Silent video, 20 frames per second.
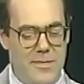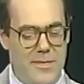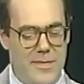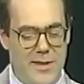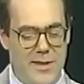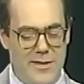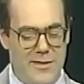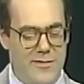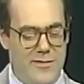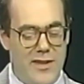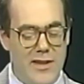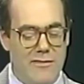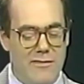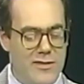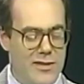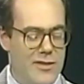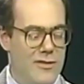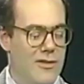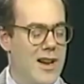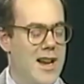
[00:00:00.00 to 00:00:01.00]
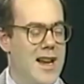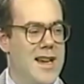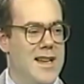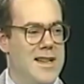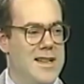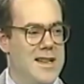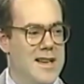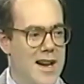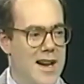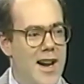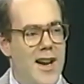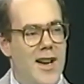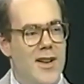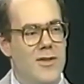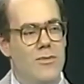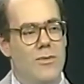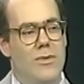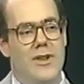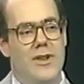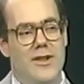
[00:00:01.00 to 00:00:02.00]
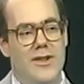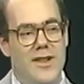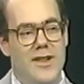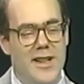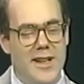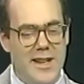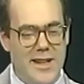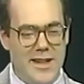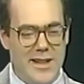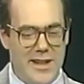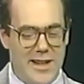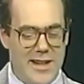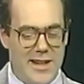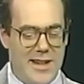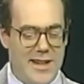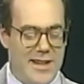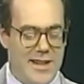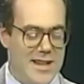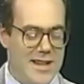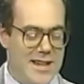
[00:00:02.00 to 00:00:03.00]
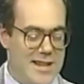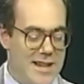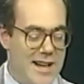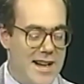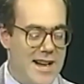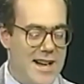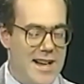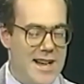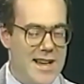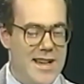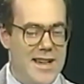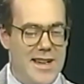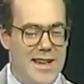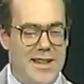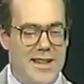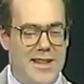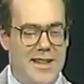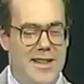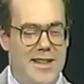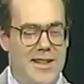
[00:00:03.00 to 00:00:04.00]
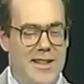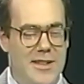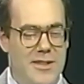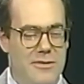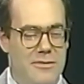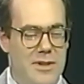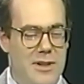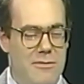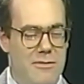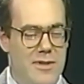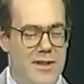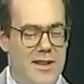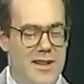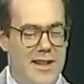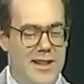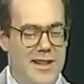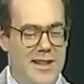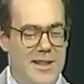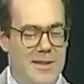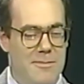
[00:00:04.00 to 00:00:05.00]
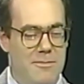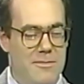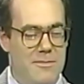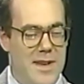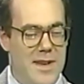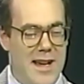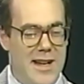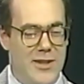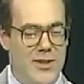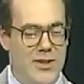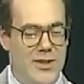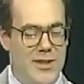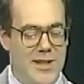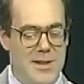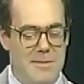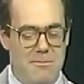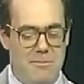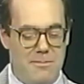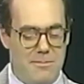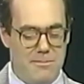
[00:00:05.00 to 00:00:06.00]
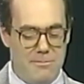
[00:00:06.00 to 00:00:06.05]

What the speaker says: the 5th grade onward and we would actually